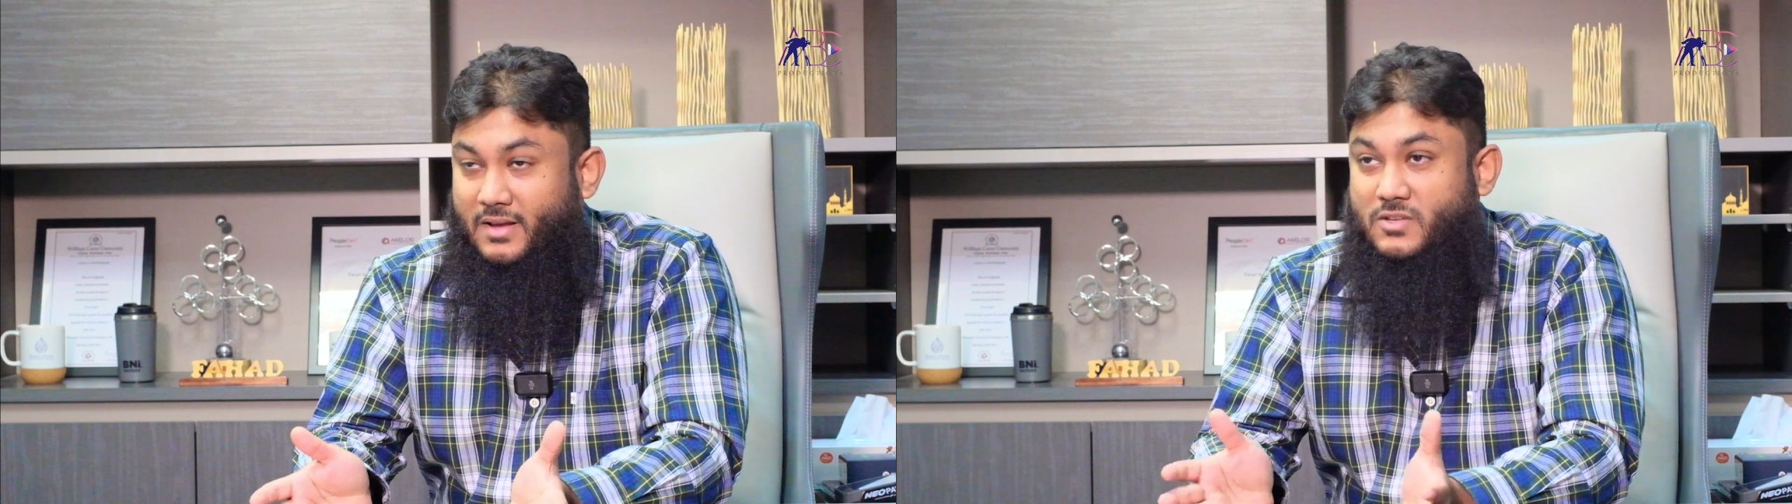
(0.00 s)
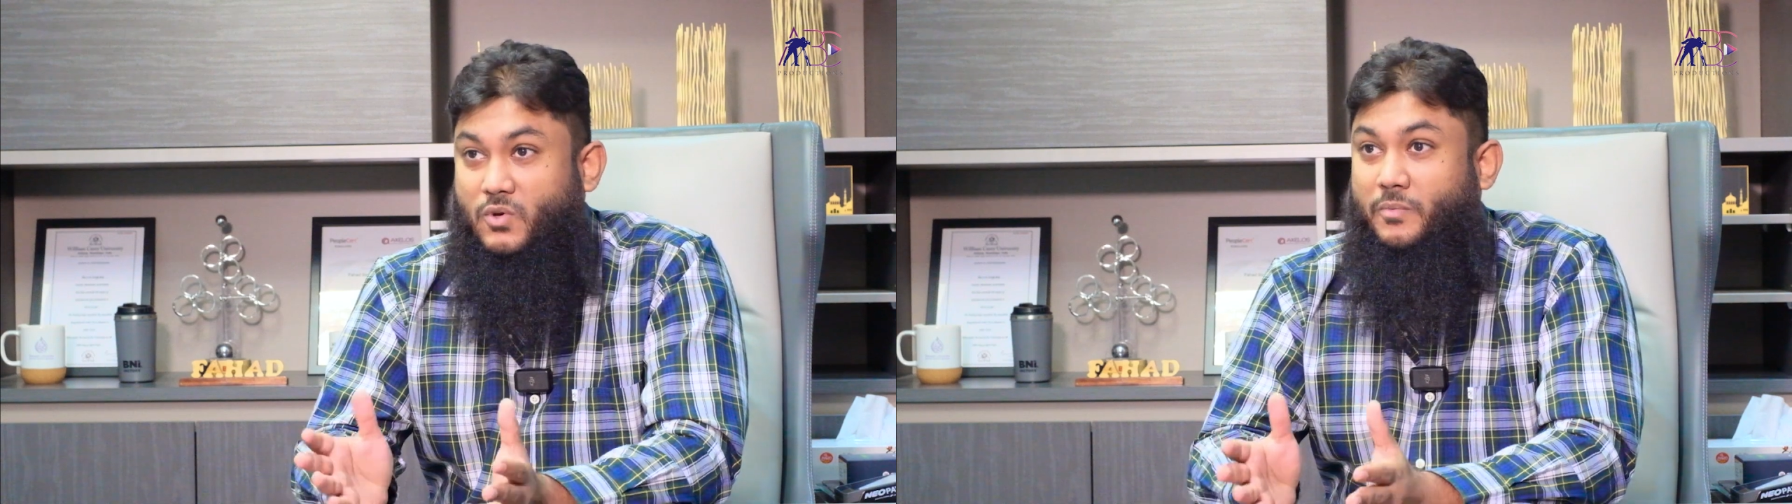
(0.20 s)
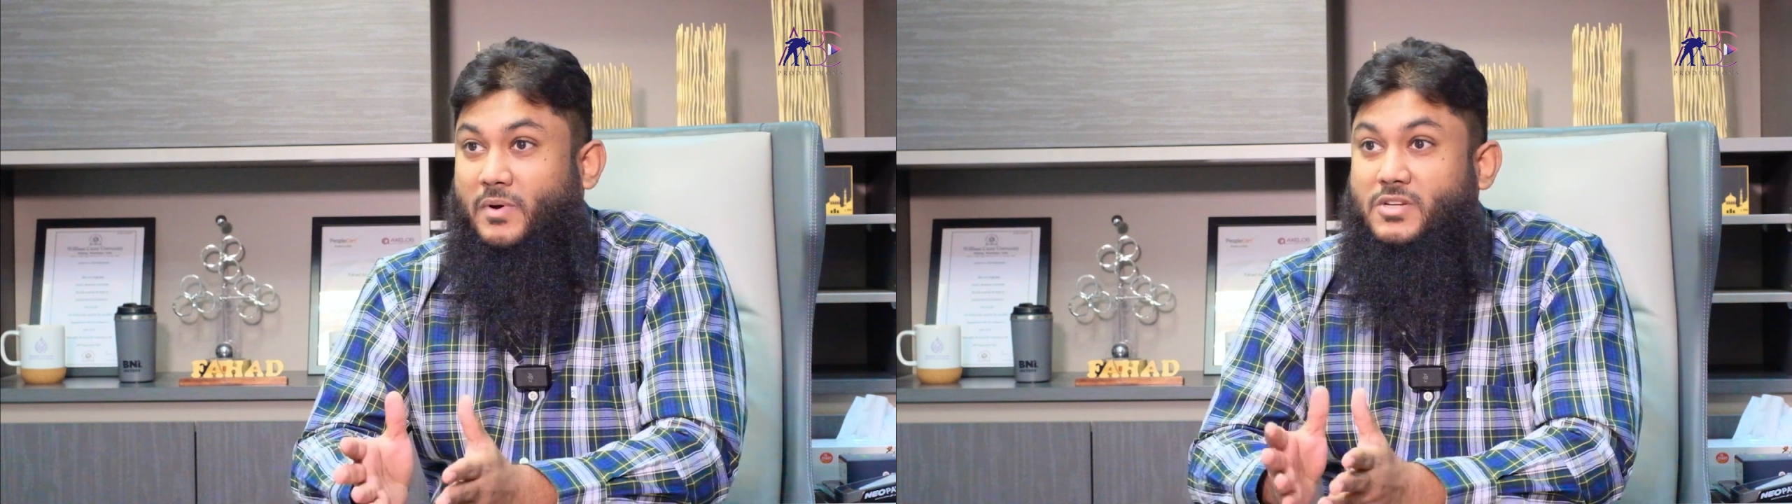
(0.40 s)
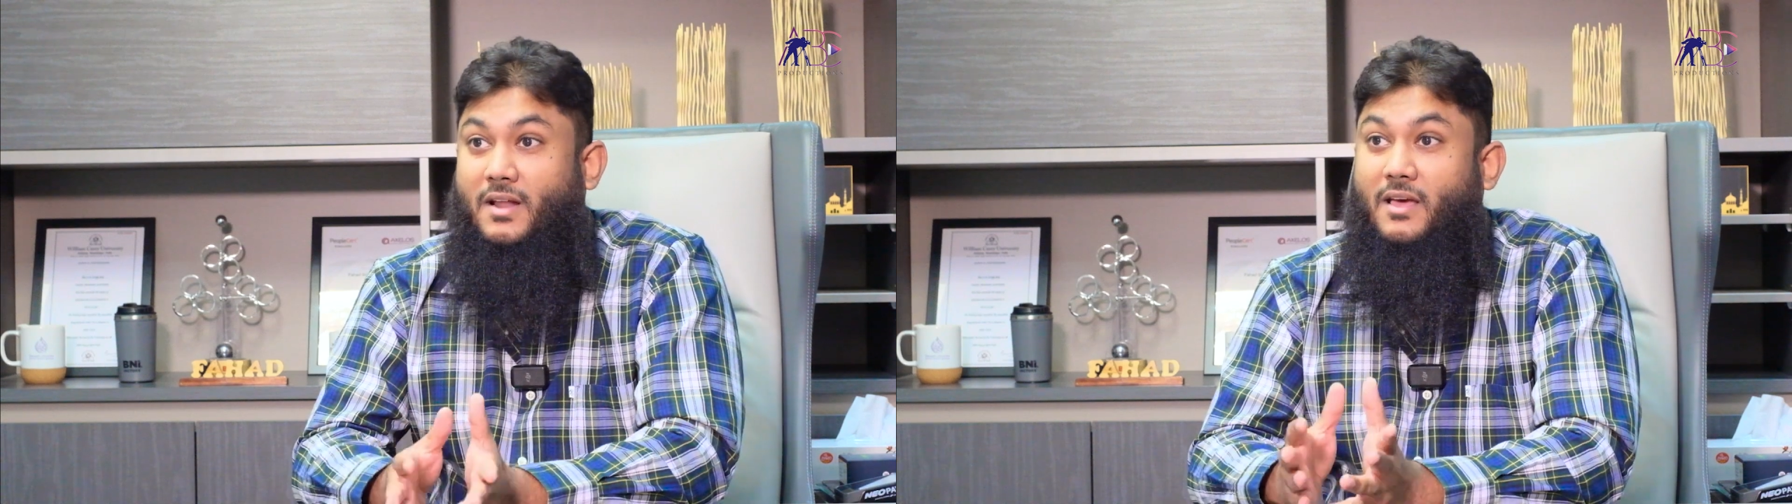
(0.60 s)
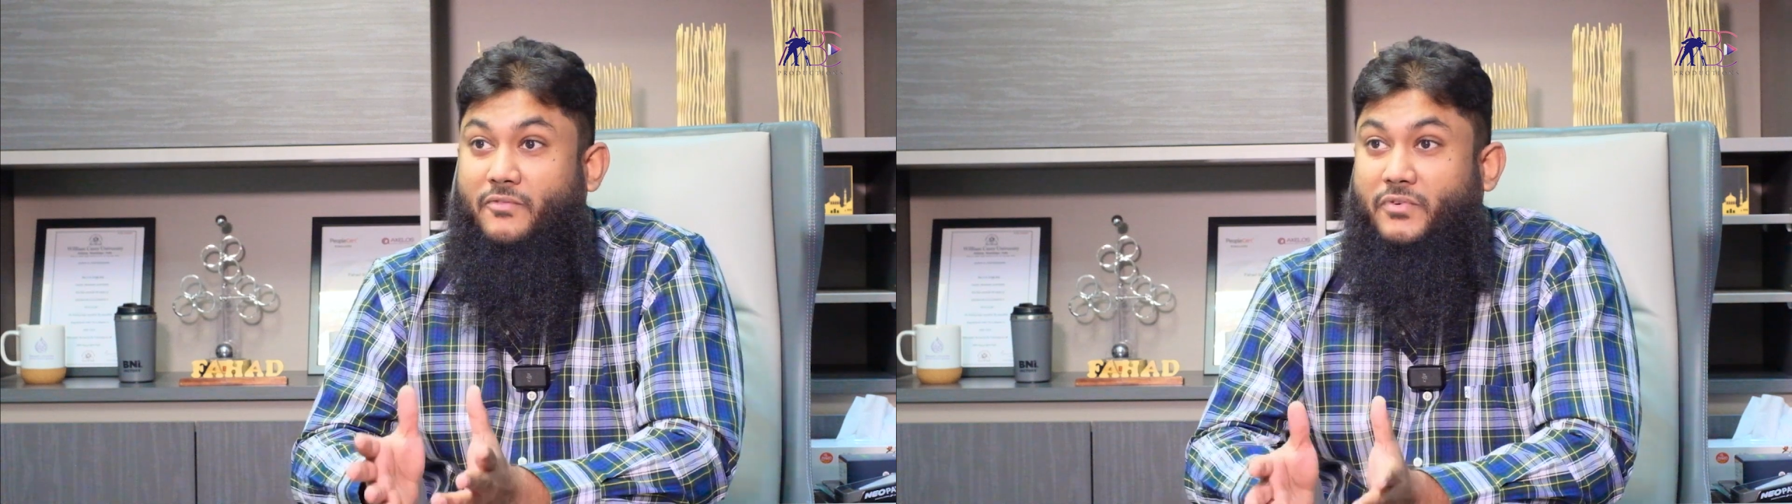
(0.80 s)
So
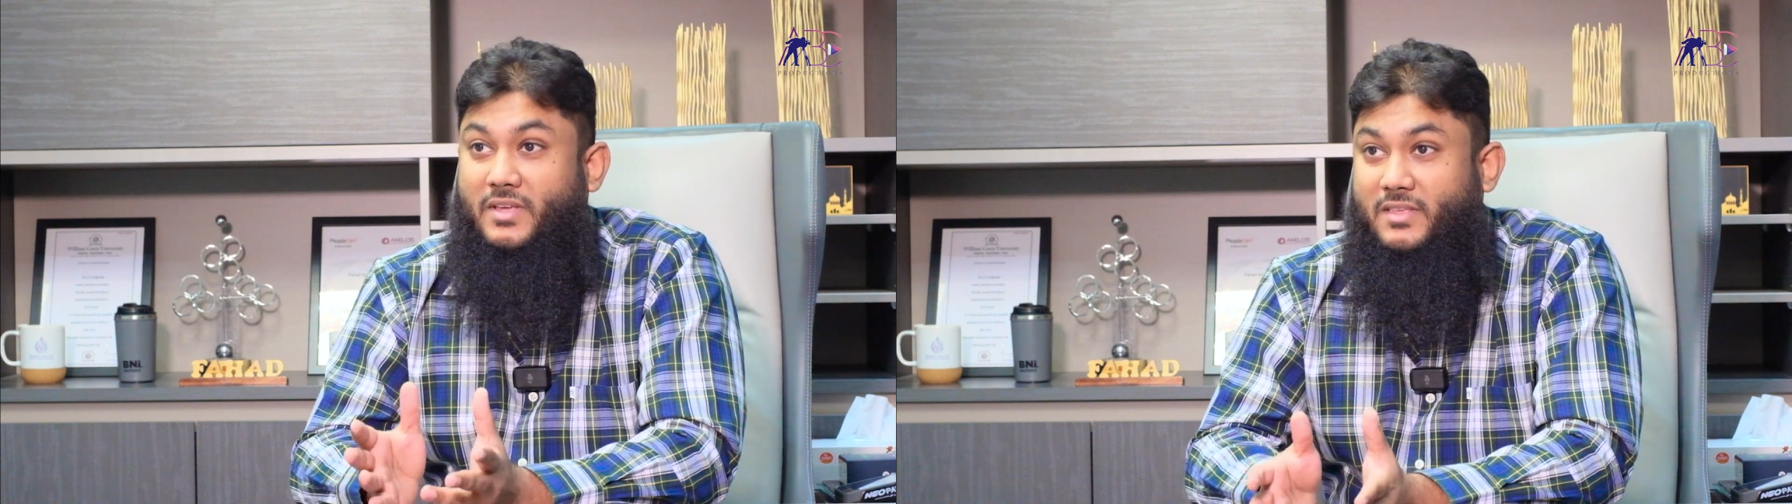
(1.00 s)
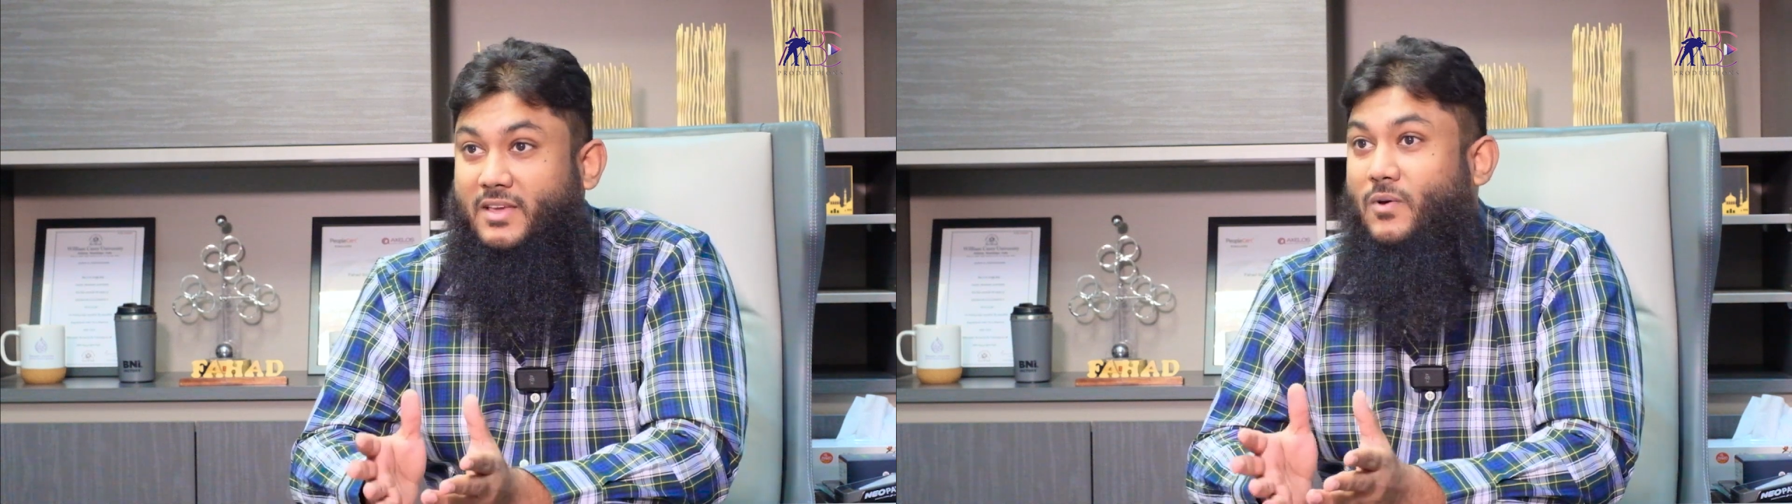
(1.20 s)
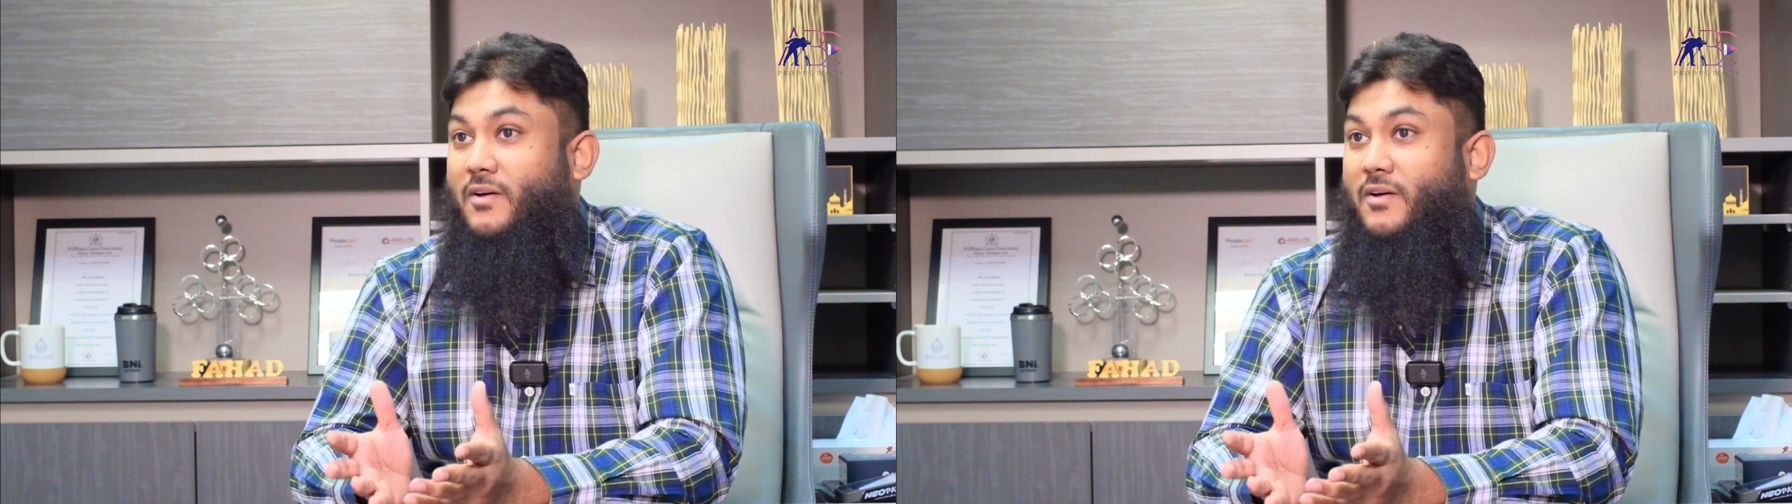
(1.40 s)
mashallah, every day you